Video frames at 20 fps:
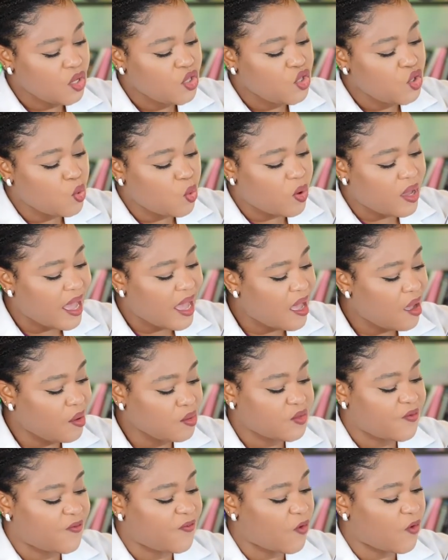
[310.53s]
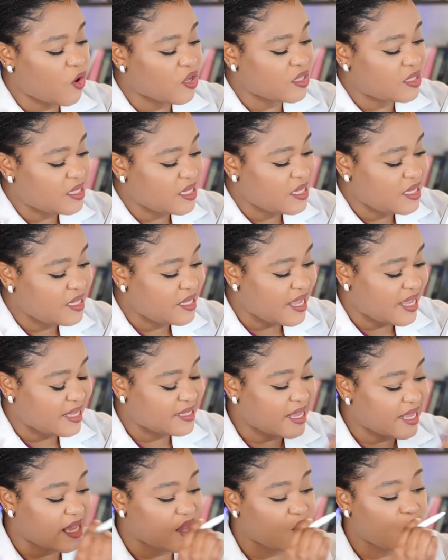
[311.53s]
You count 14
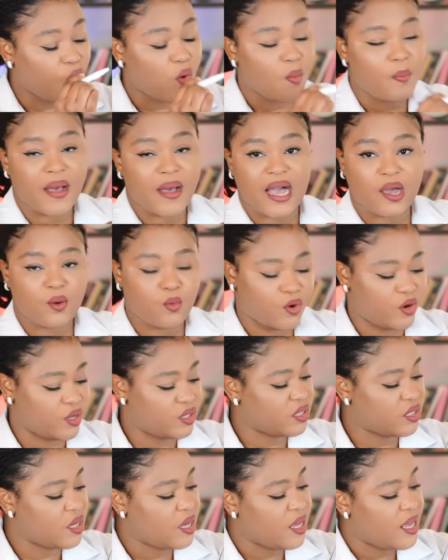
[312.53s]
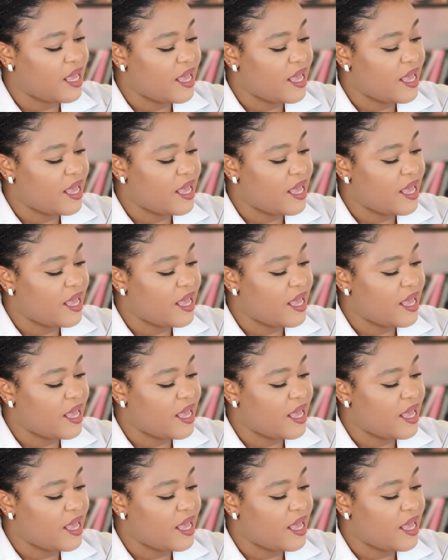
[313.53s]
days and go backwards.